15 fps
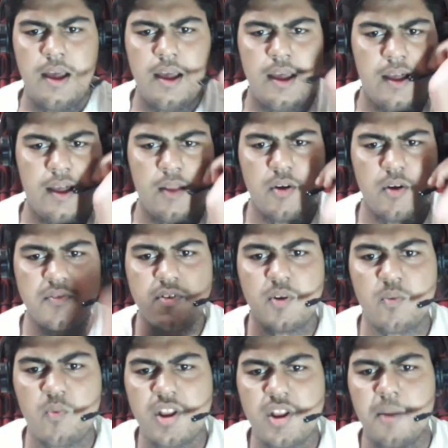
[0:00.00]
hello
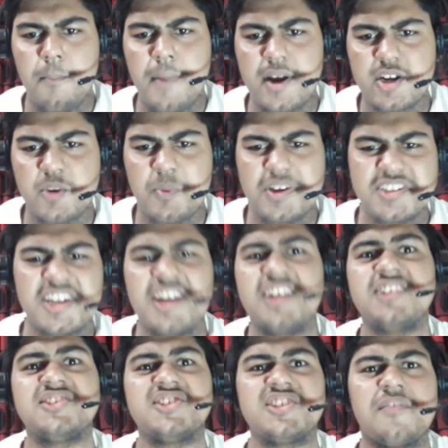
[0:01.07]
everyone welcome back to my channel
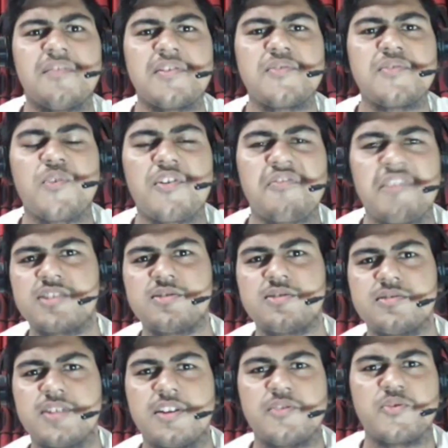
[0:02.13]
of review and
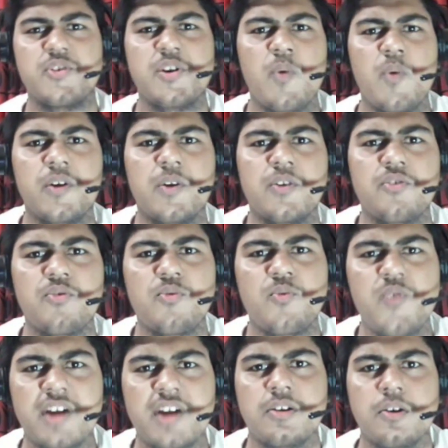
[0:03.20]
reactions and today we're going to
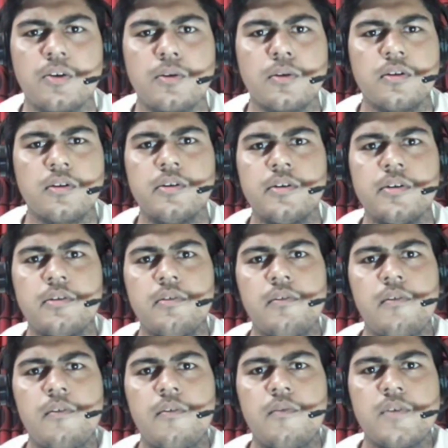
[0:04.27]
react on
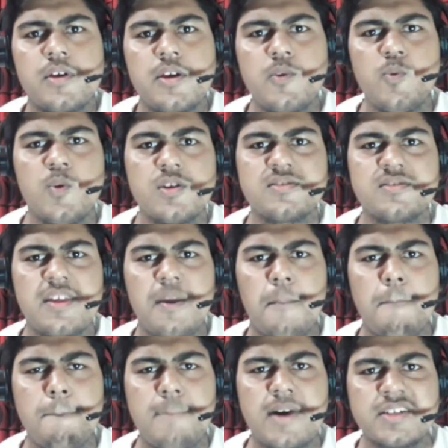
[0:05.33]
usa
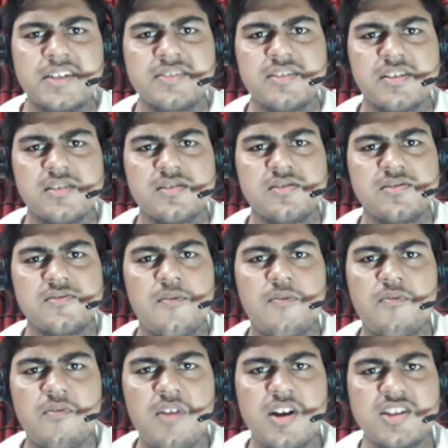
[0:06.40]
versus
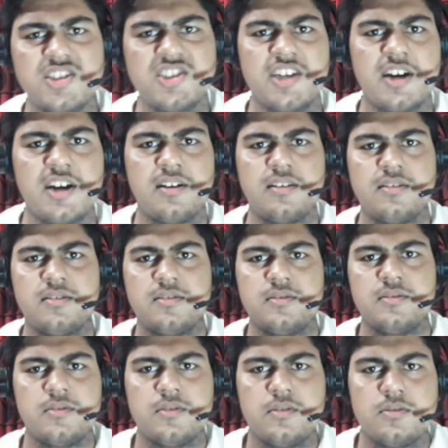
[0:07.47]
russia
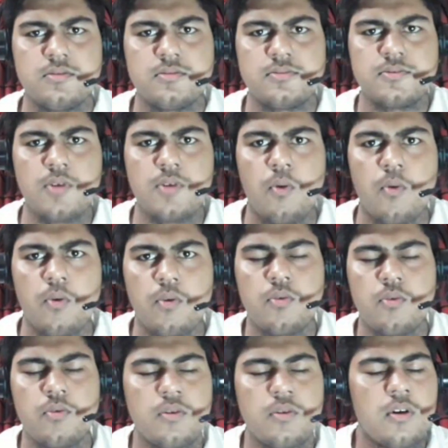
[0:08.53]
so
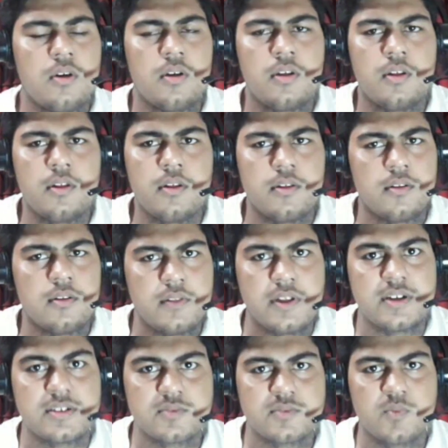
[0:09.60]

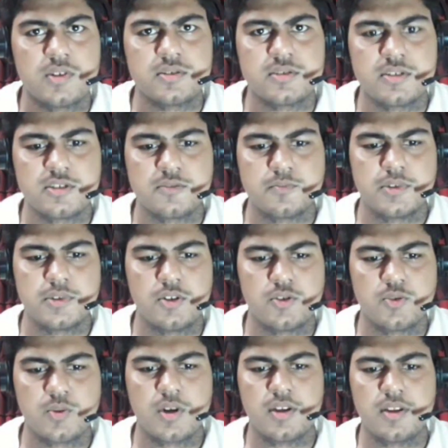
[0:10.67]
let's watch this video
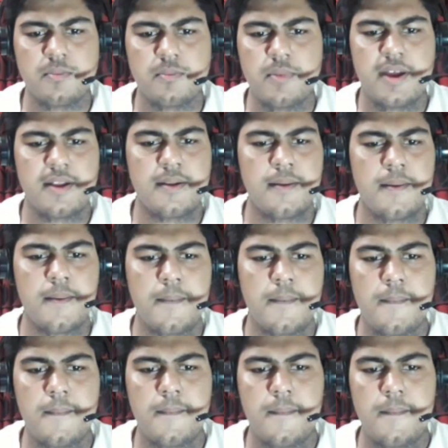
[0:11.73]
together man
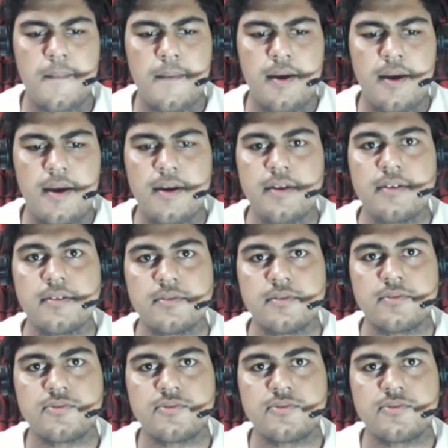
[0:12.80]
and